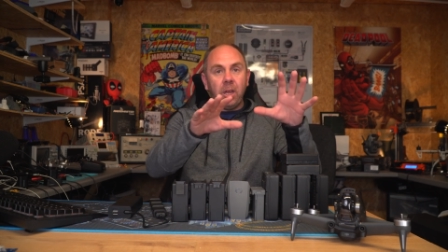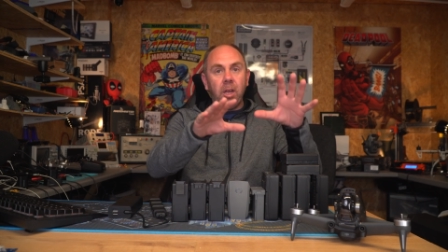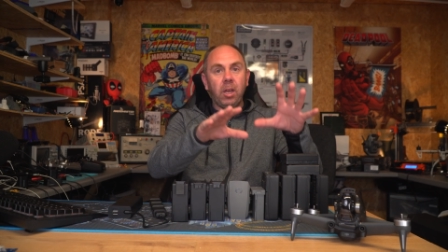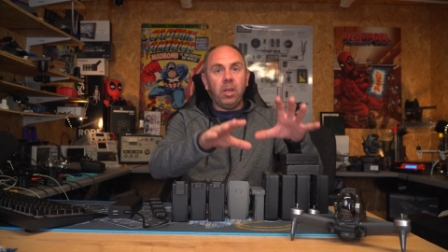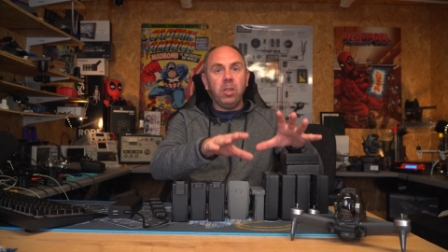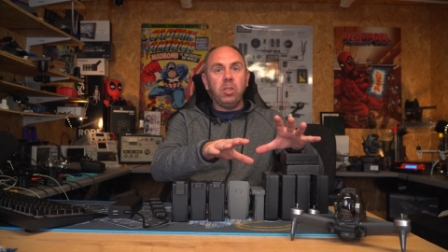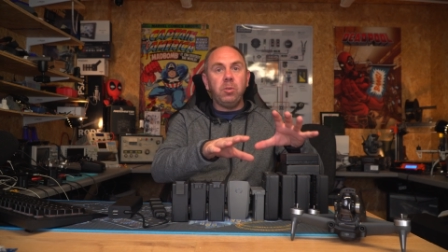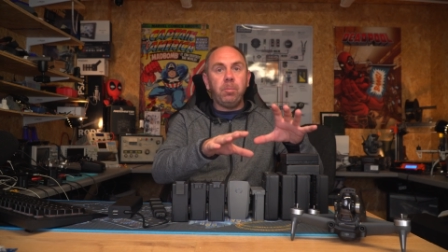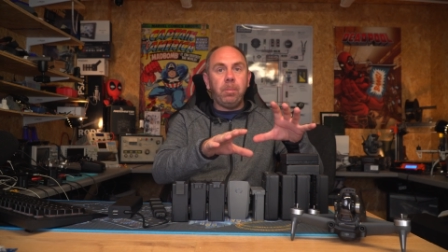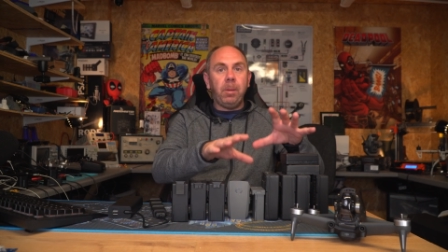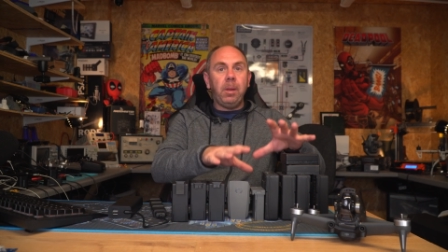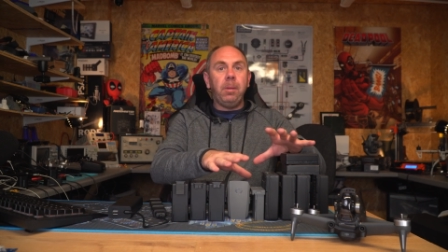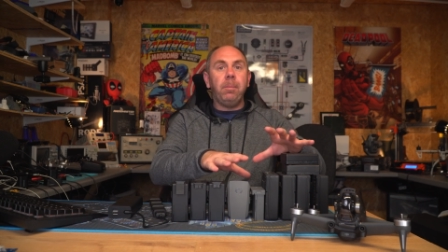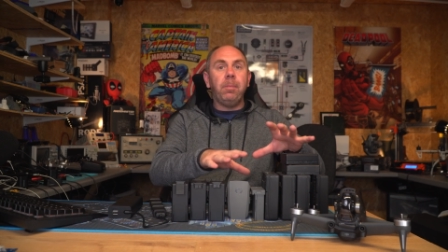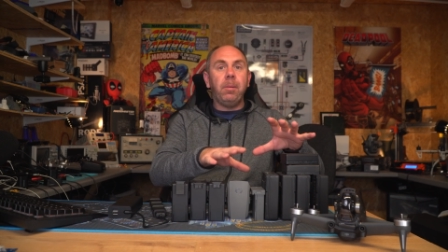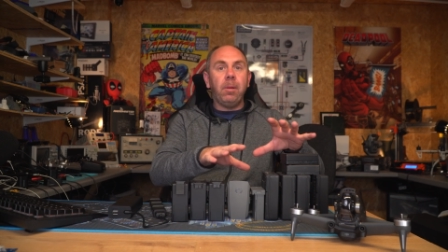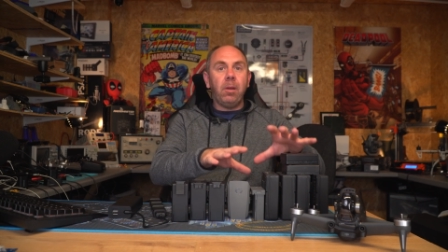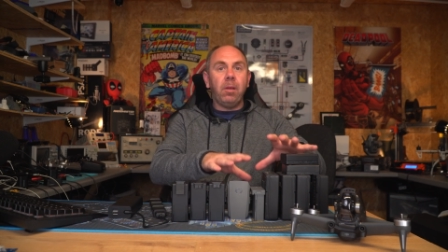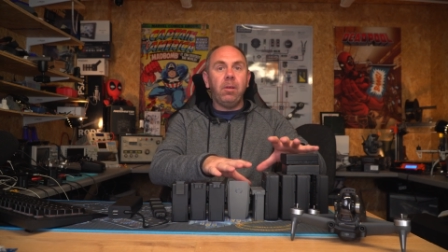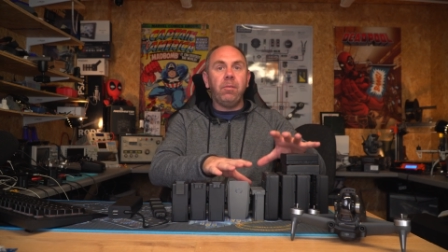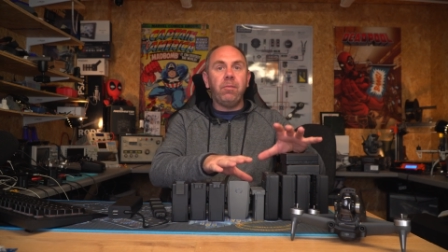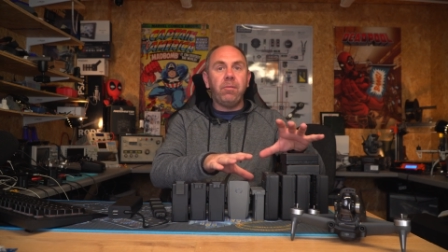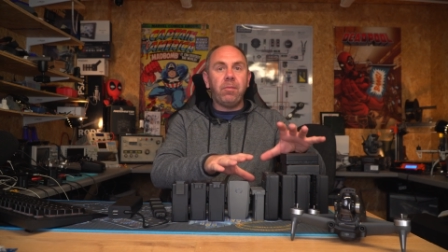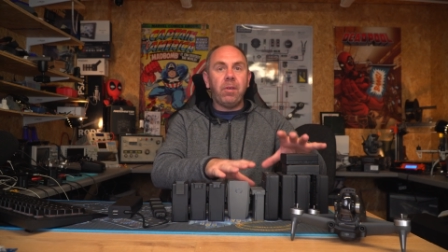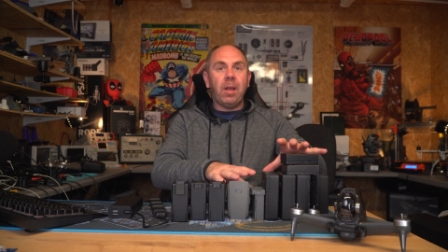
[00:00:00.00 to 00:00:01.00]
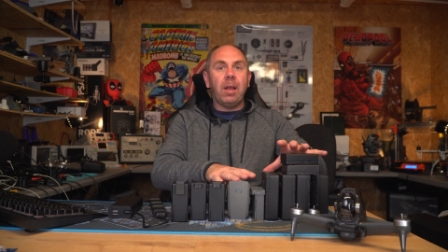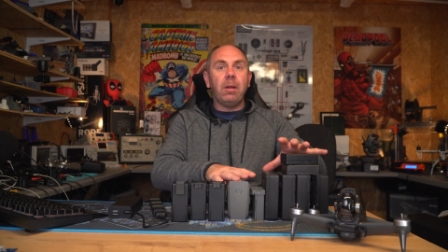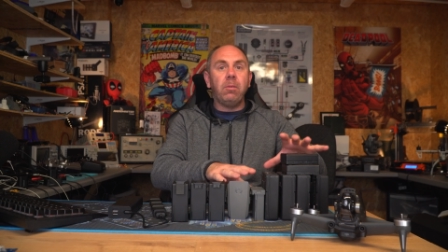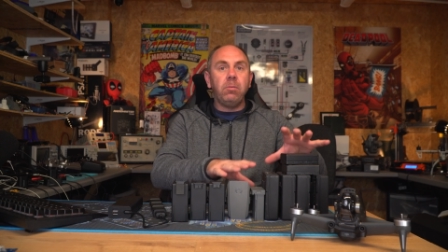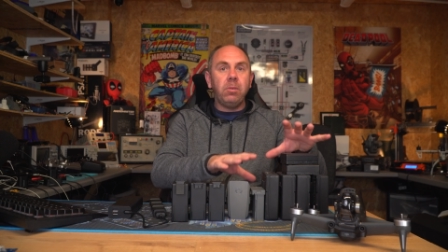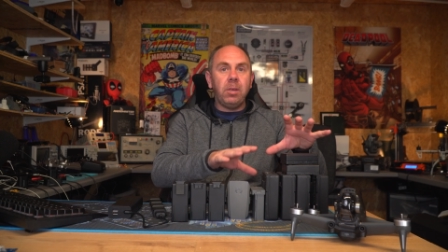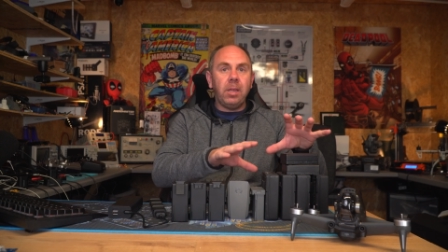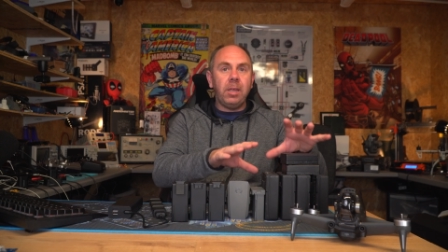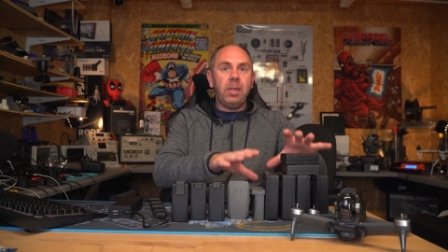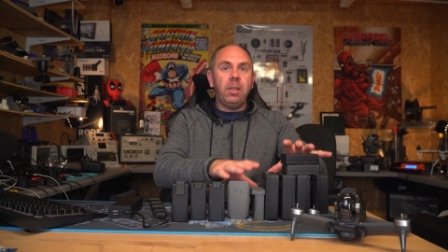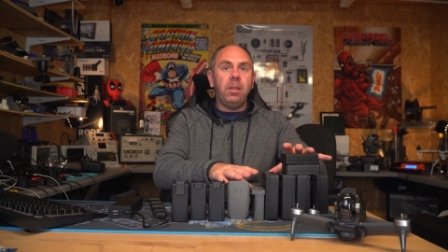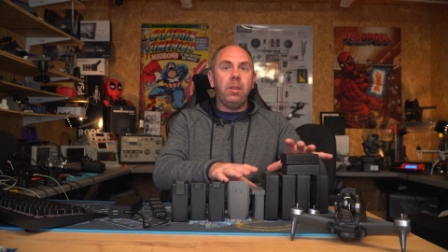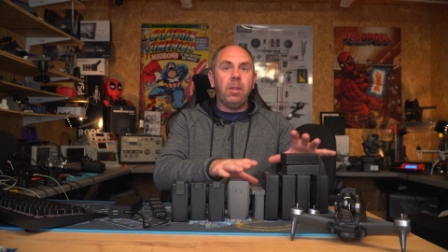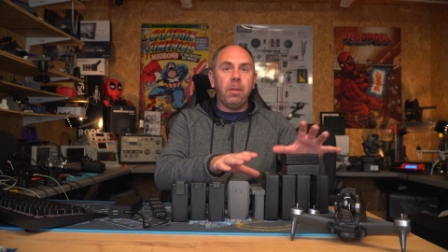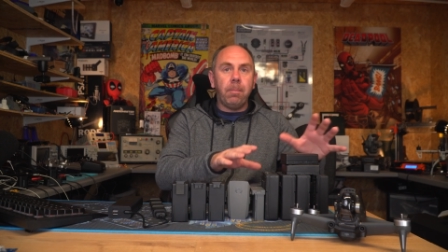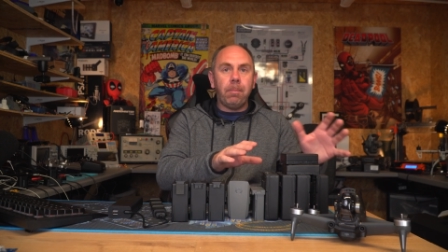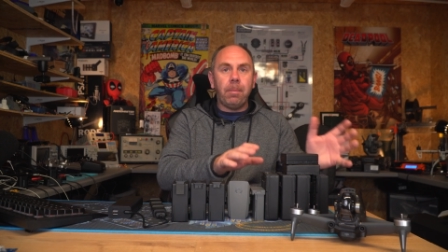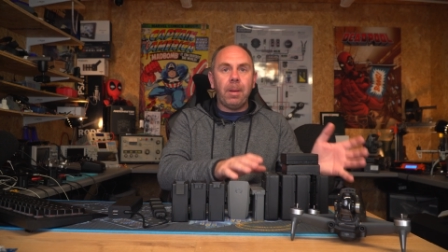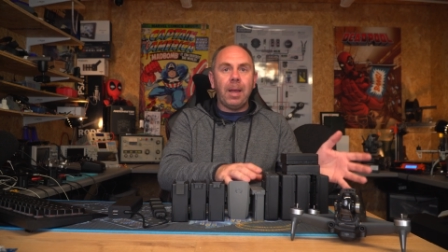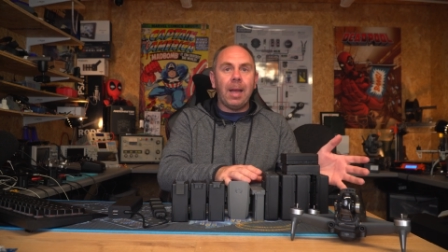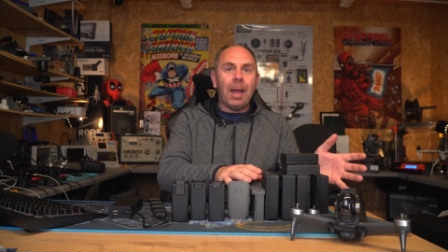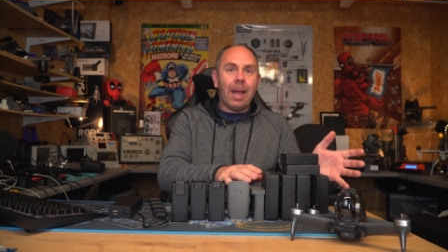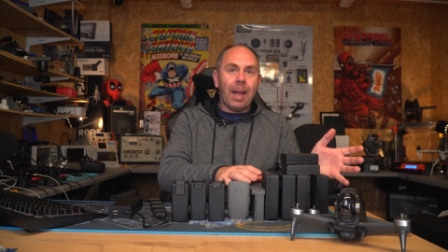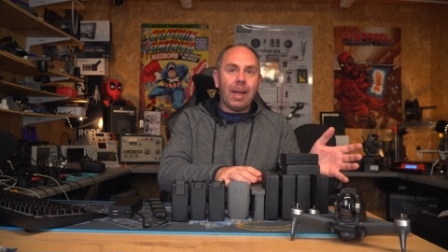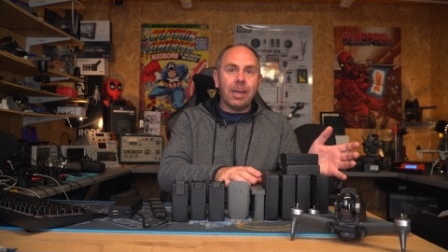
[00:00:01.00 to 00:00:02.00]
as people have found in the
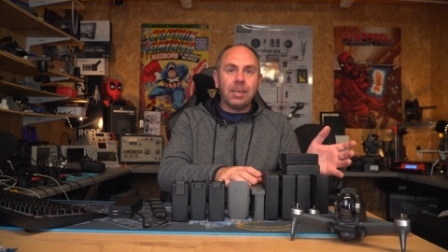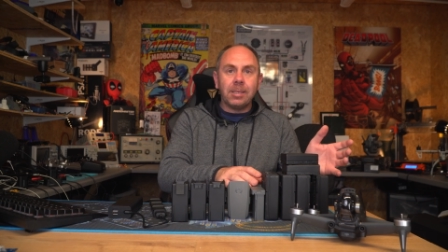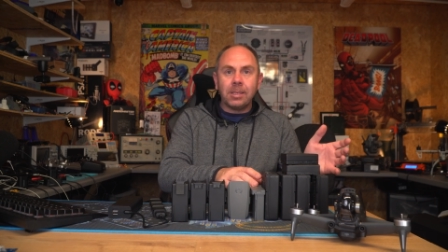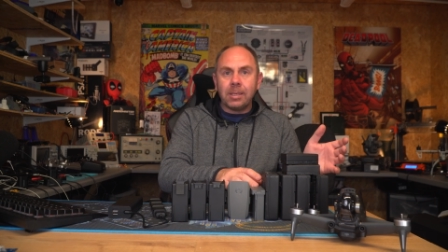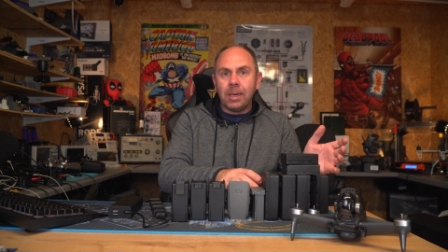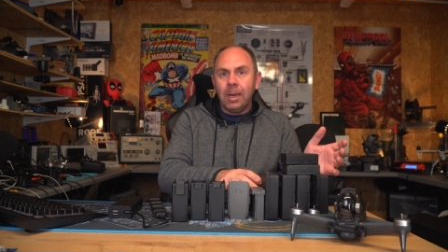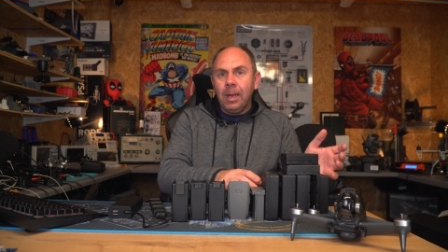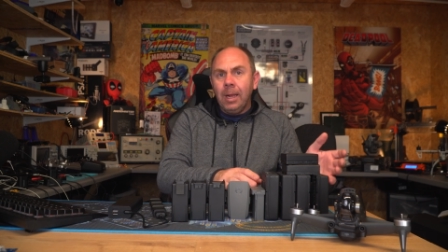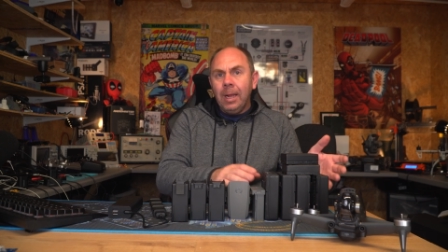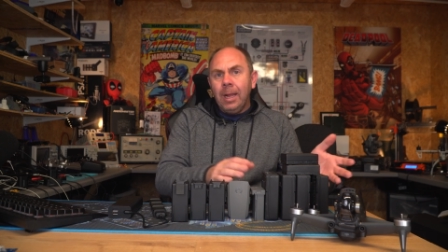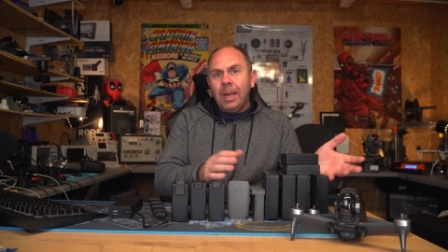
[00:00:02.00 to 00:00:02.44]
past.